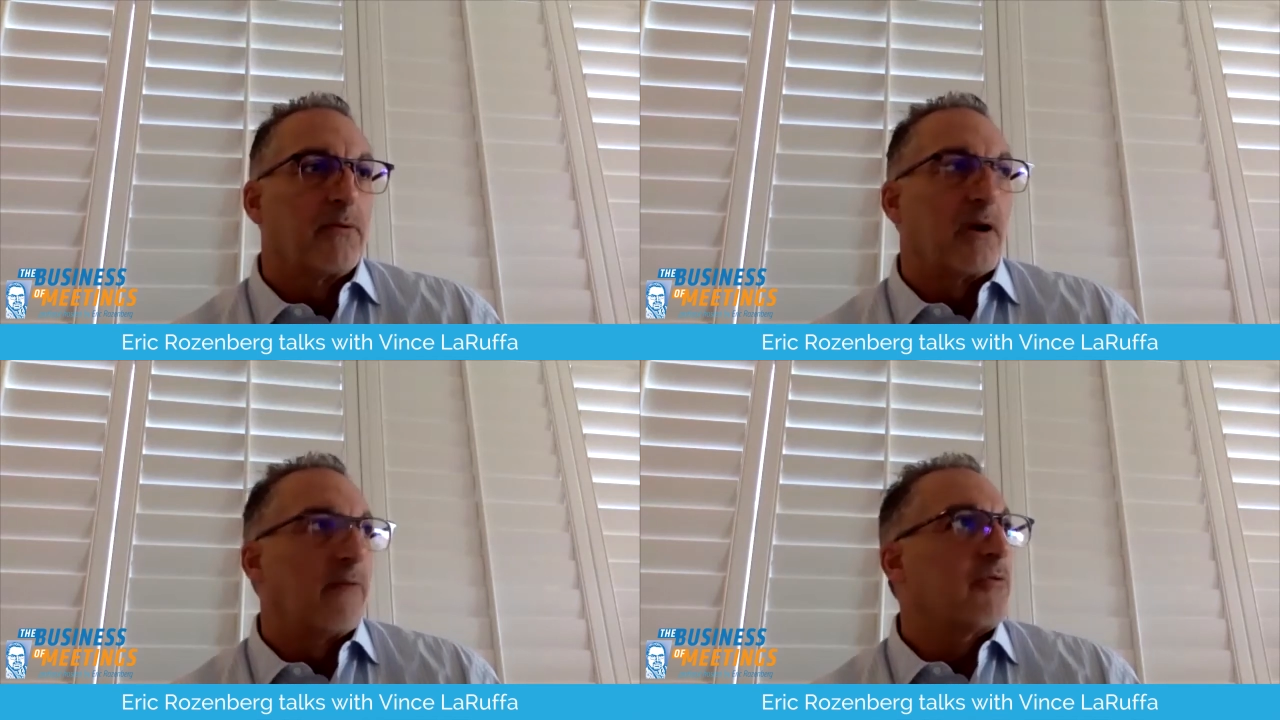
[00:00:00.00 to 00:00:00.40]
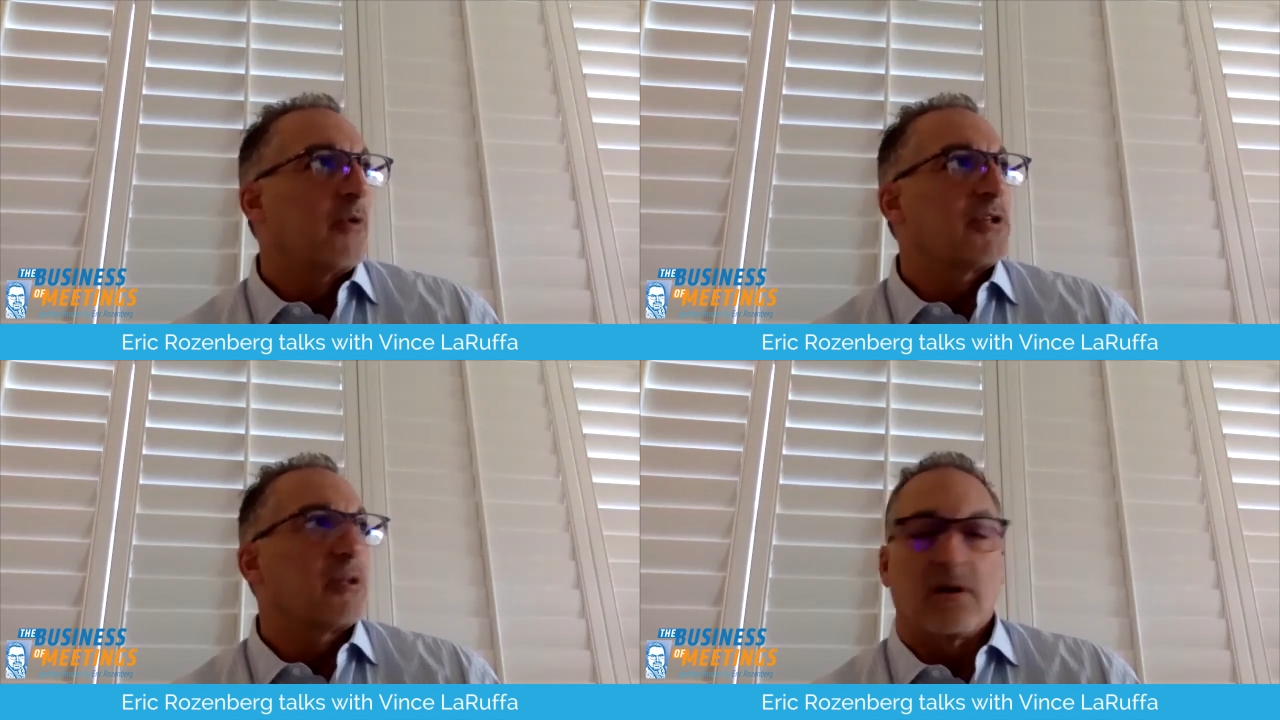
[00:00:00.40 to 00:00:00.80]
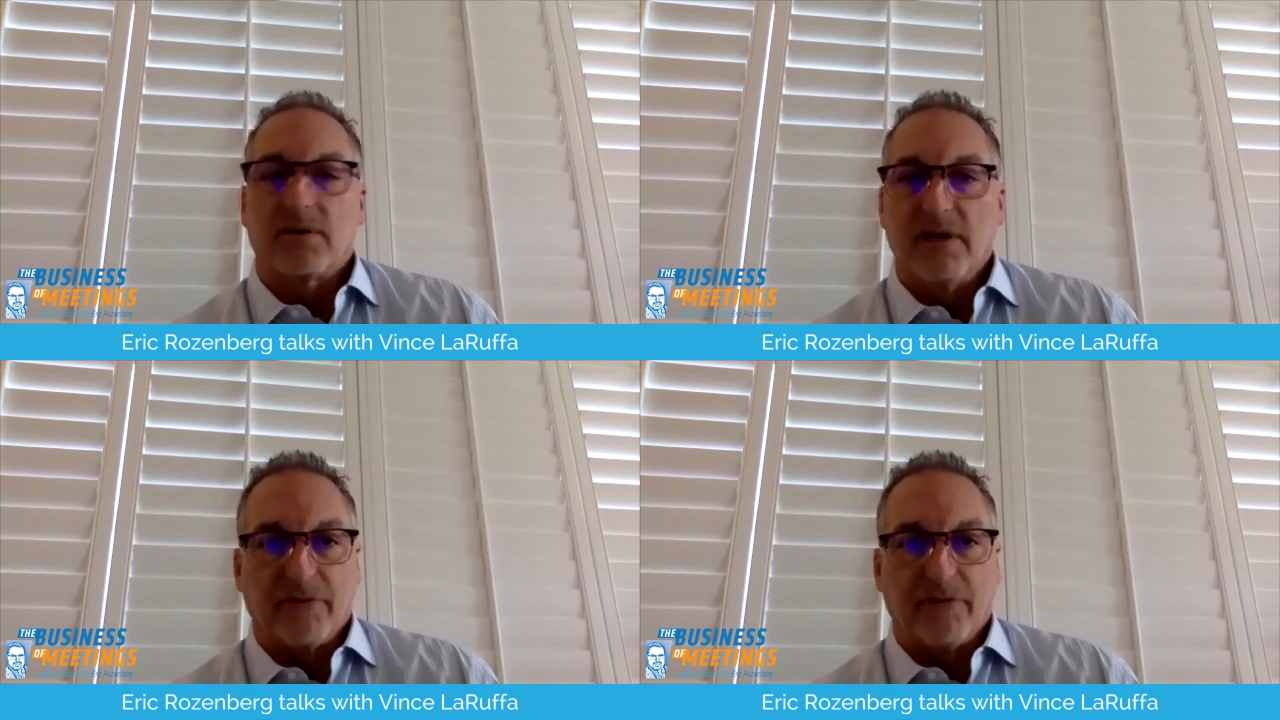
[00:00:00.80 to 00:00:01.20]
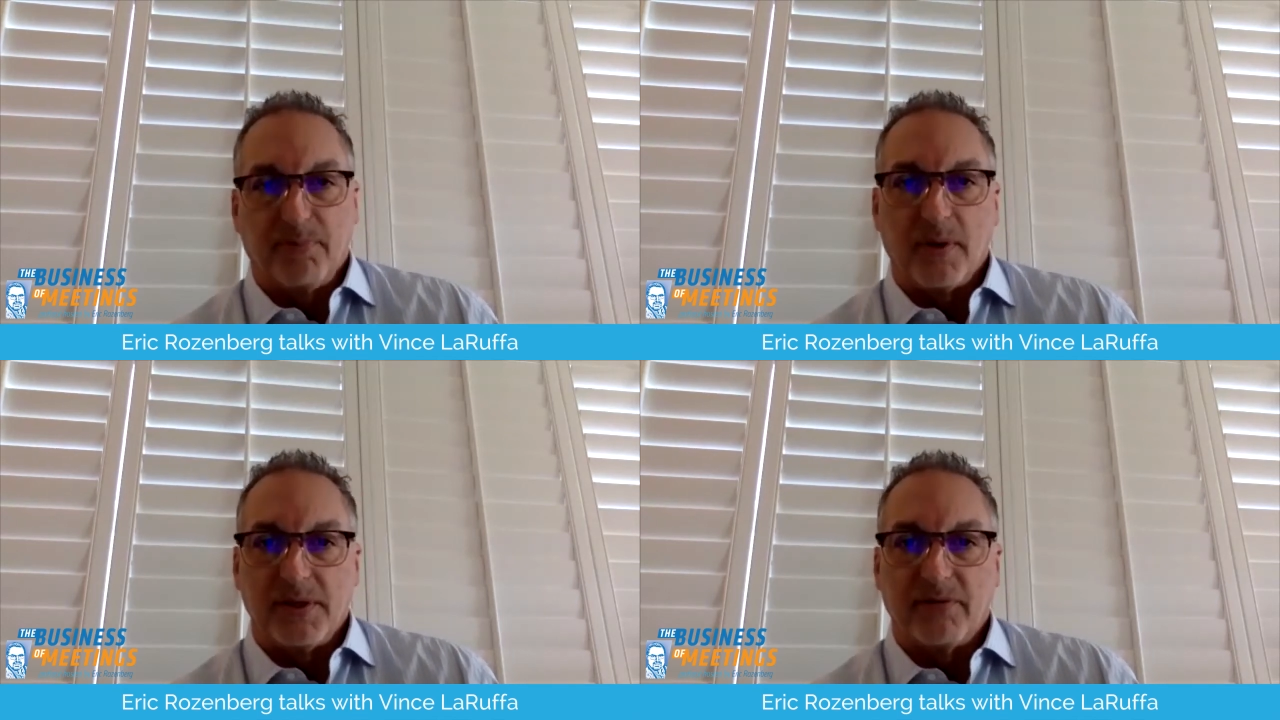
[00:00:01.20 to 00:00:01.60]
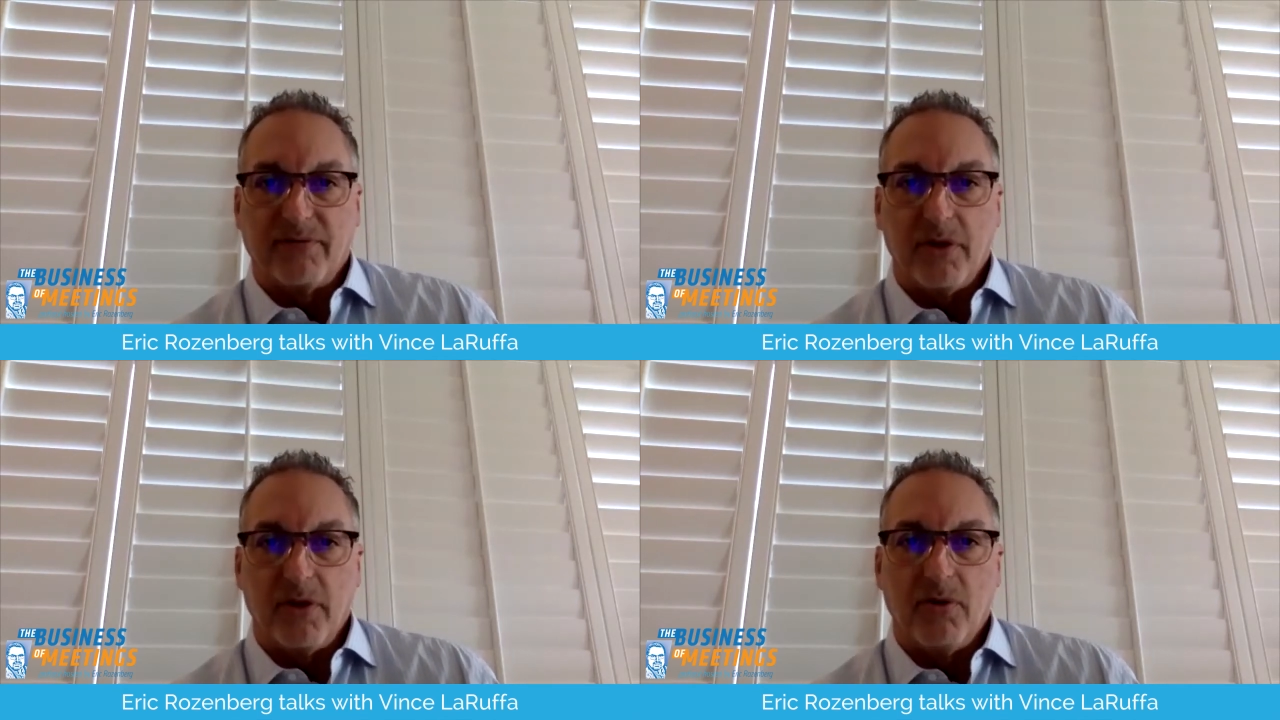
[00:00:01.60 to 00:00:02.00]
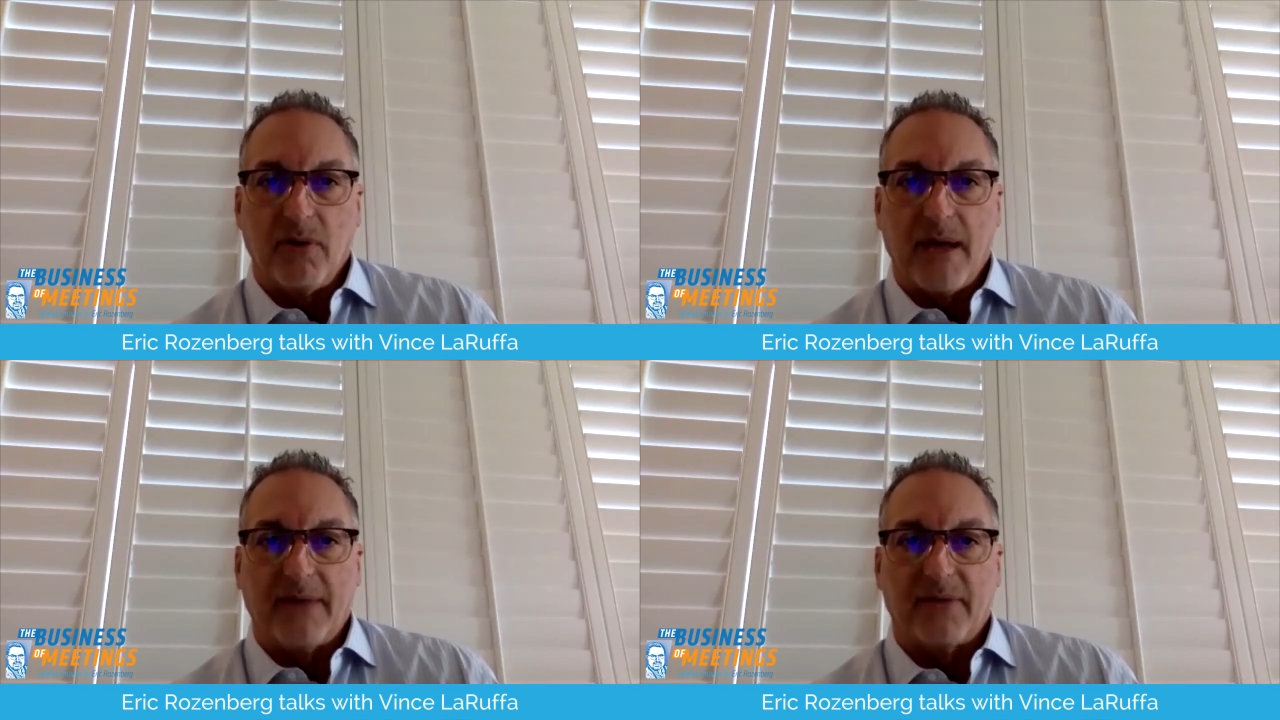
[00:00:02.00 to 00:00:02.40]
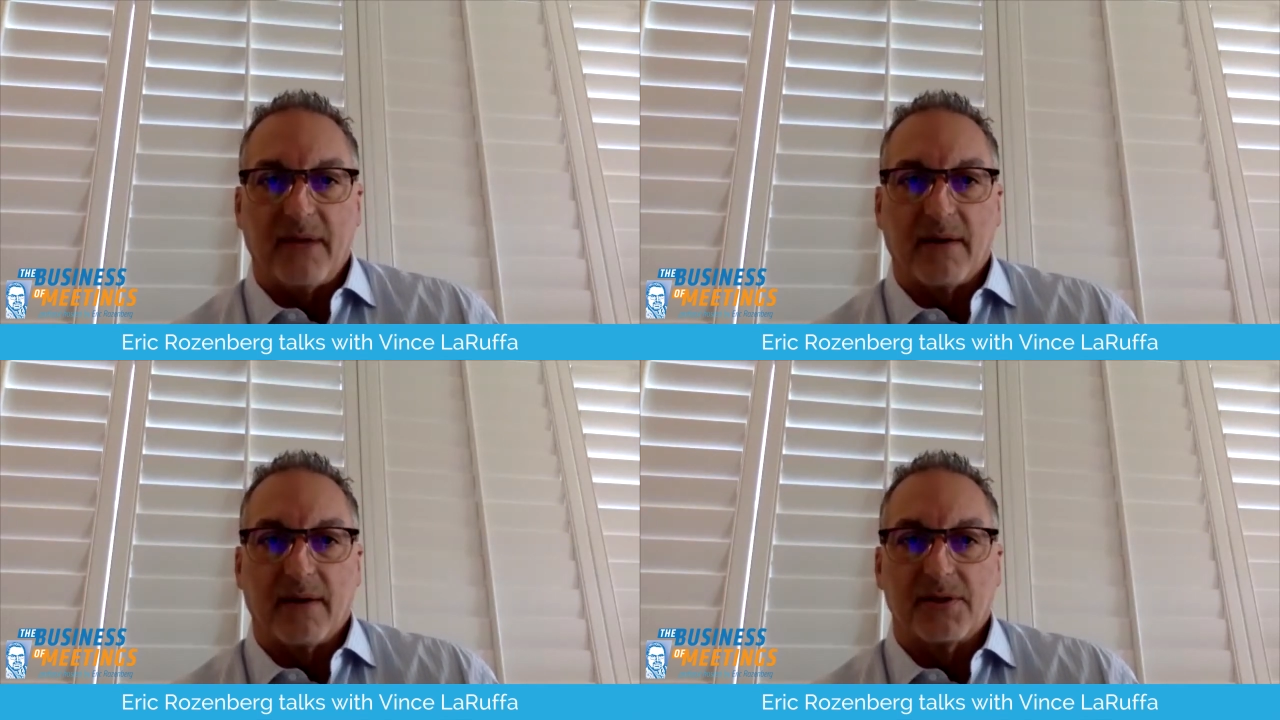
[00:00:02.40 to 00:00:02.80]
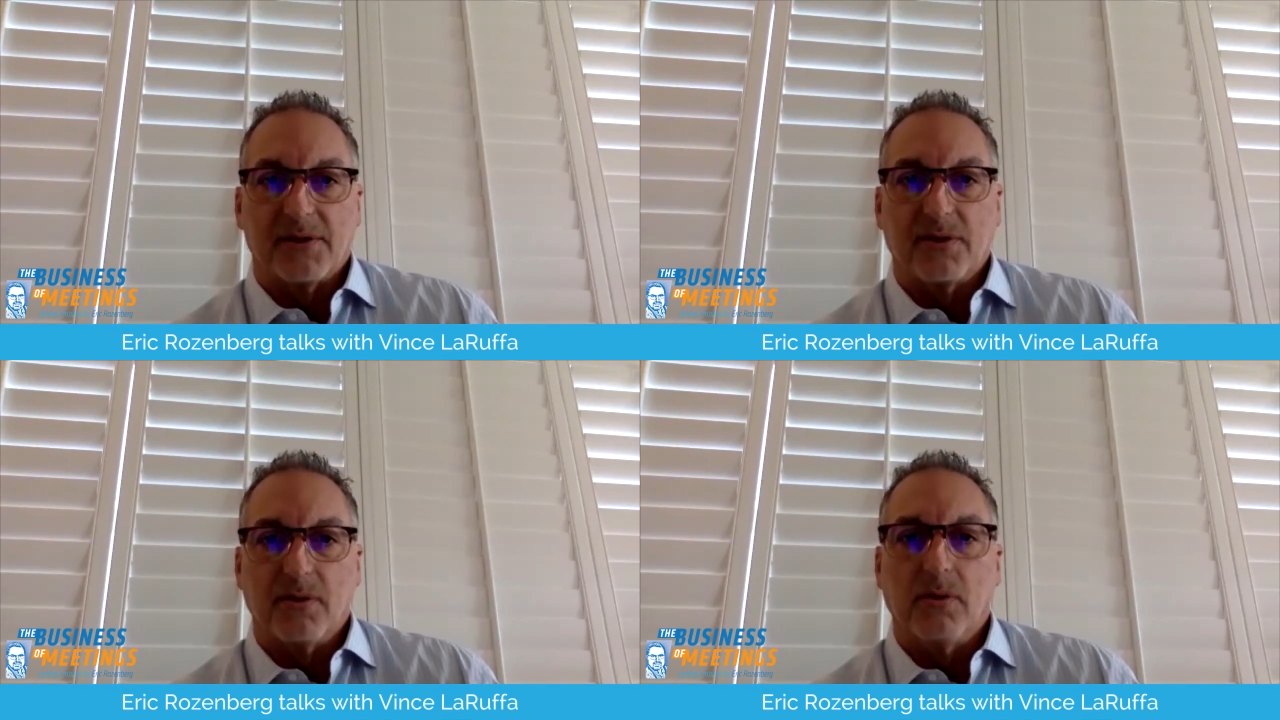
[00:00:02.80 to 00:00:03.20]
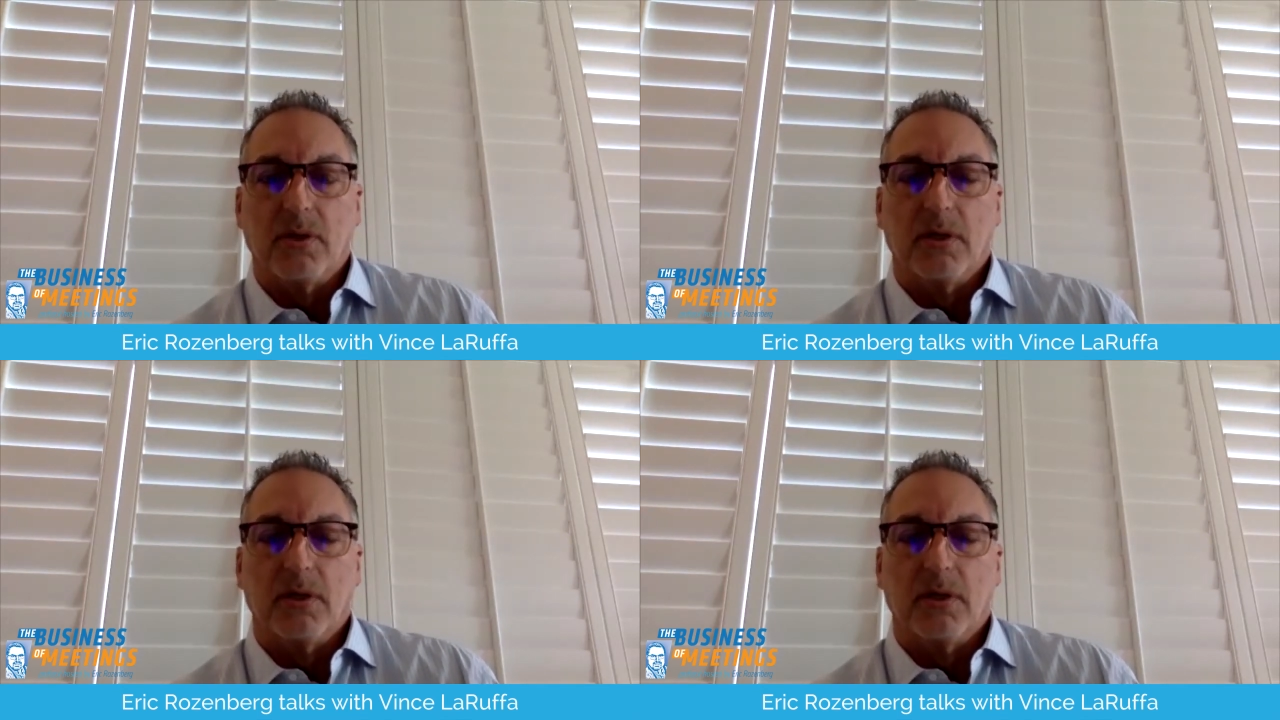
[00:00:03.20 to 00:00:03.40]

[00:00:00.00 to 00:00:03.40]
There, of course, there are different points of view out there as to